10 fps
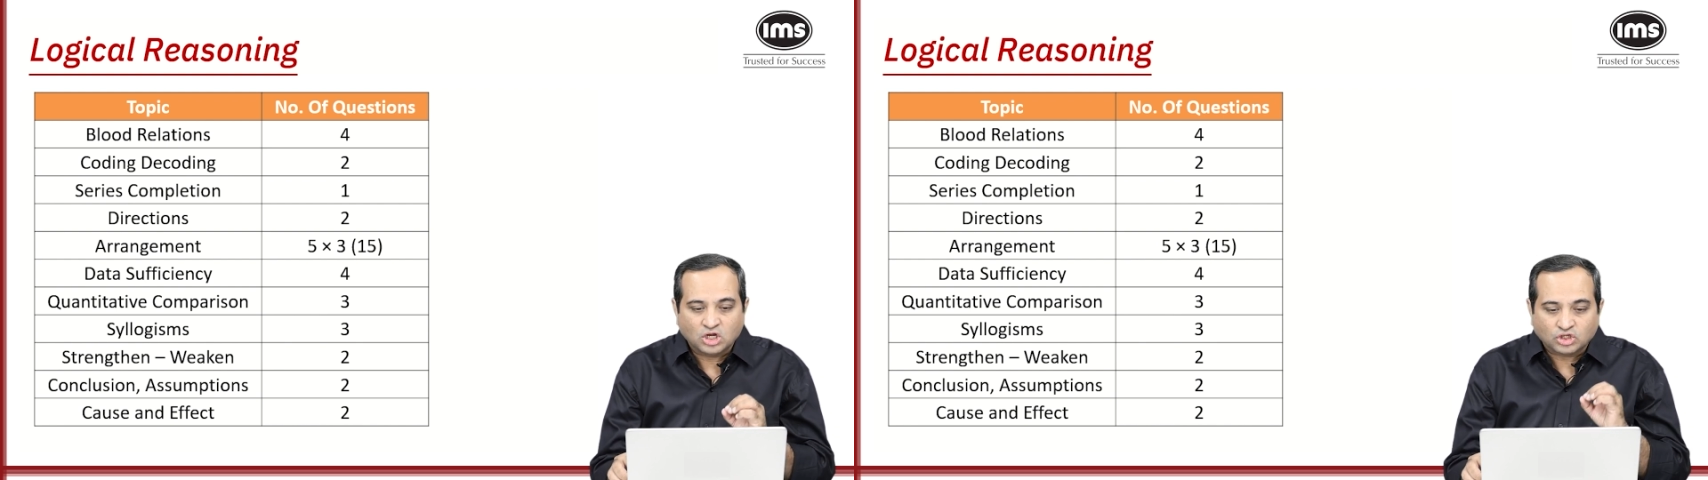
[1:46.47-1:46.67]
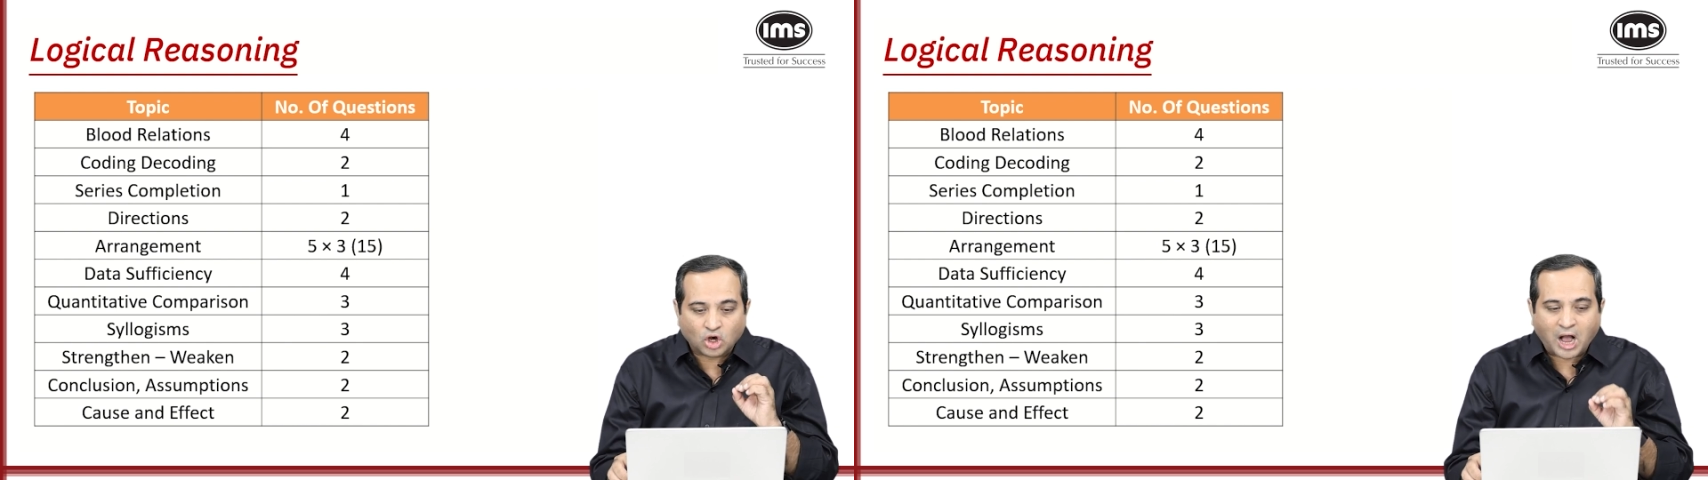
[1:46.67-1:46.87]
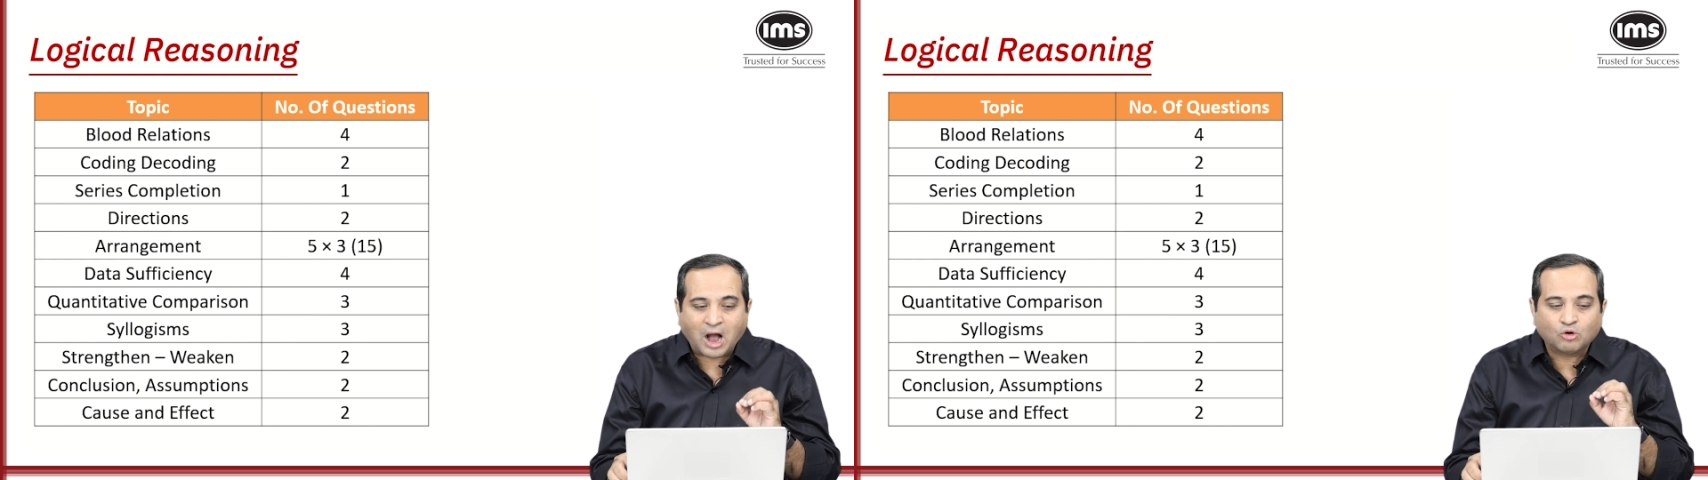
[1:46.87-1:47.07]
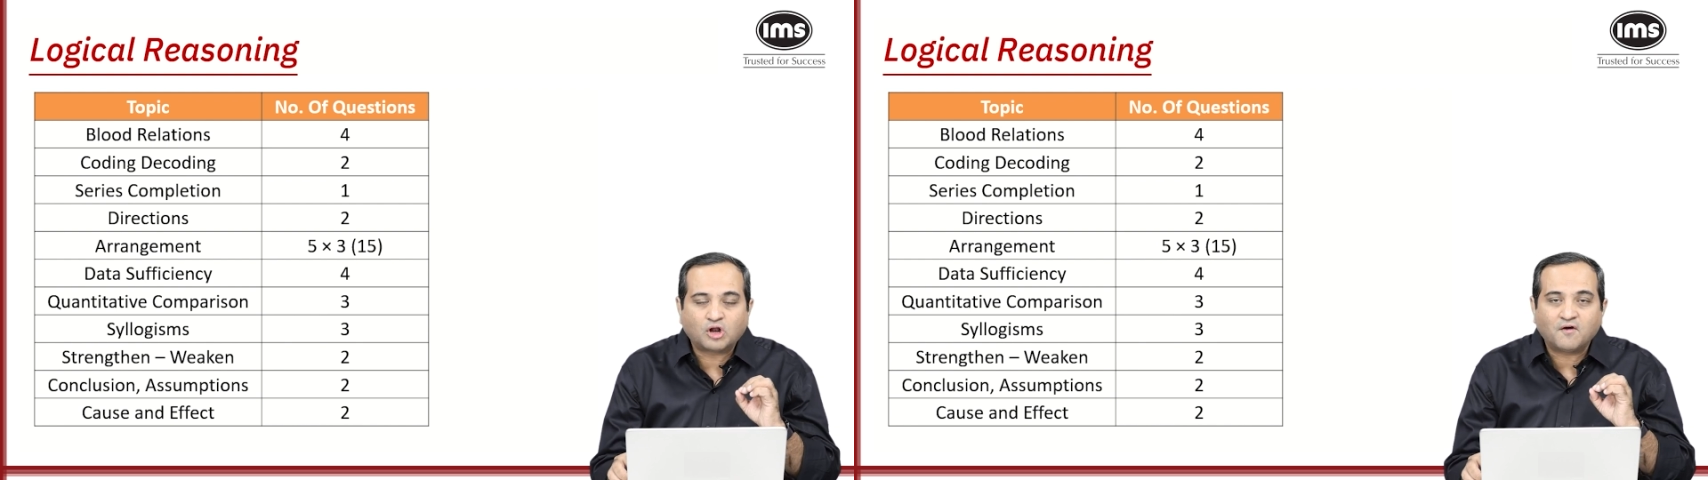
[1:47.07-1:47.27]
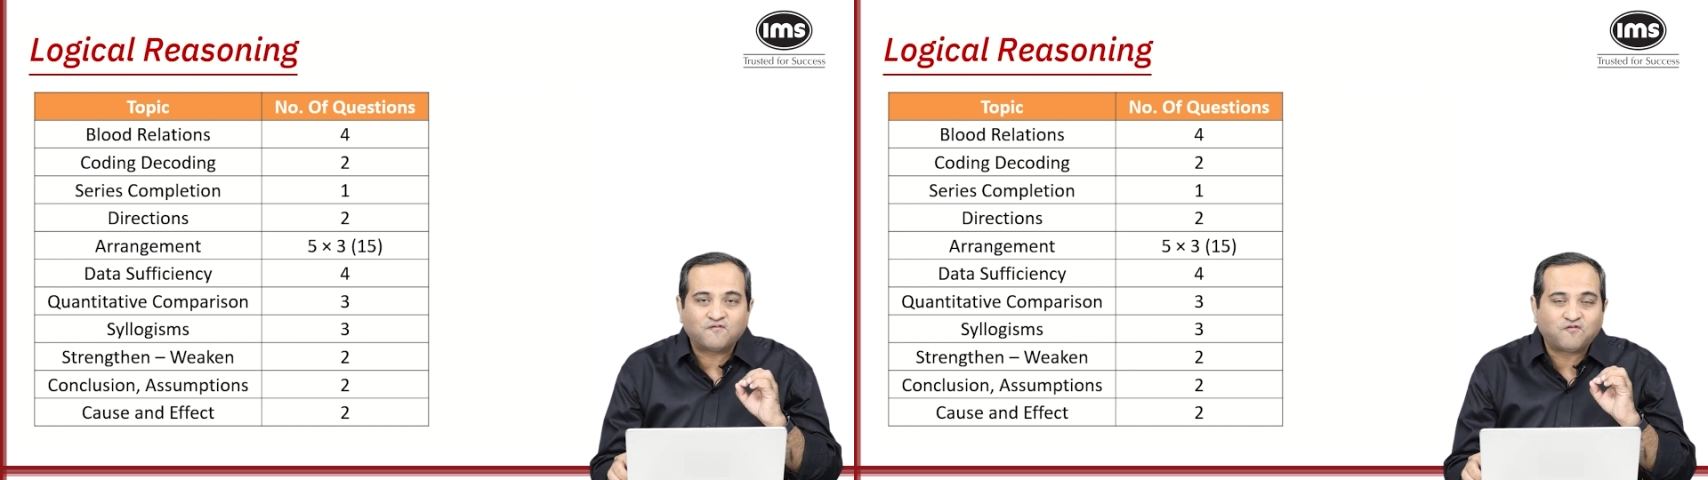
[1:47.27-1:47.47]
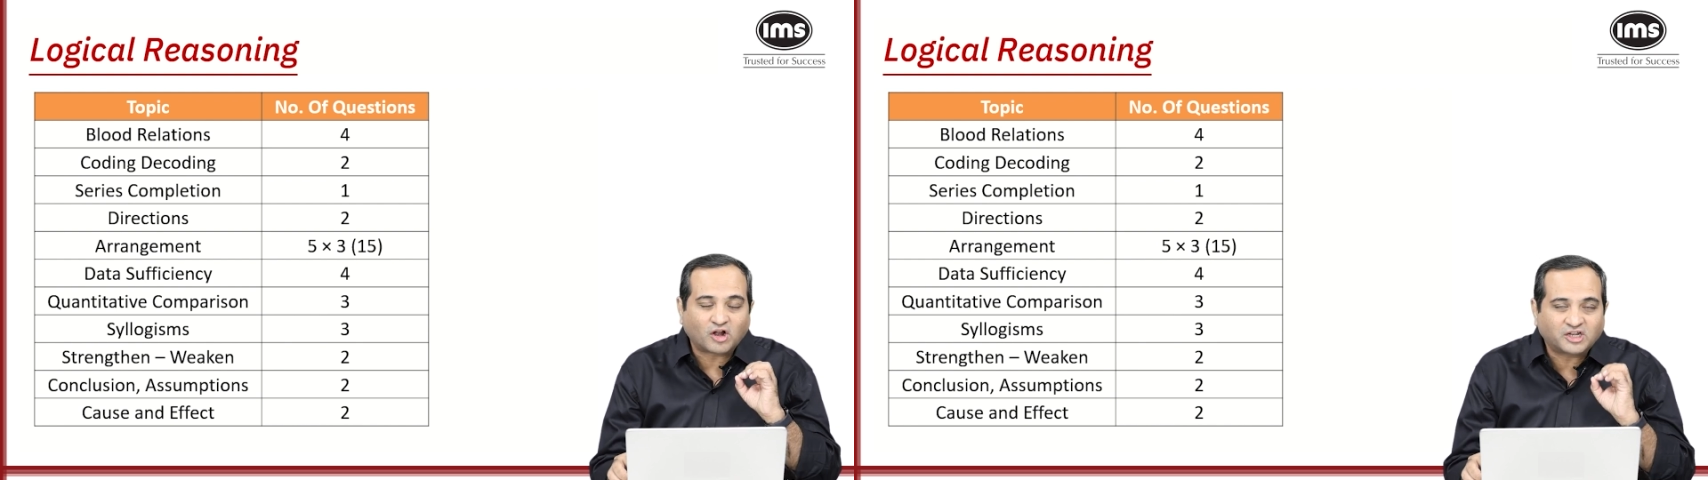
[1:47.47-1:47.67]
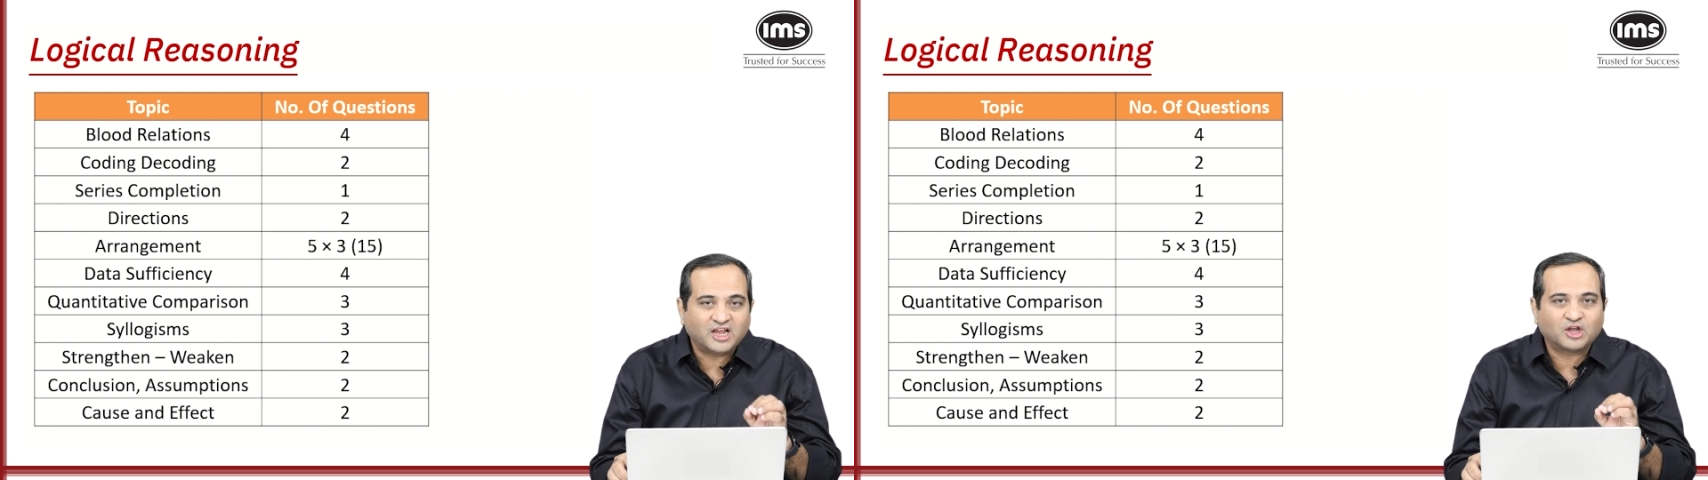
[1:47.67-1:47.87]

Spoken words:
So out of 40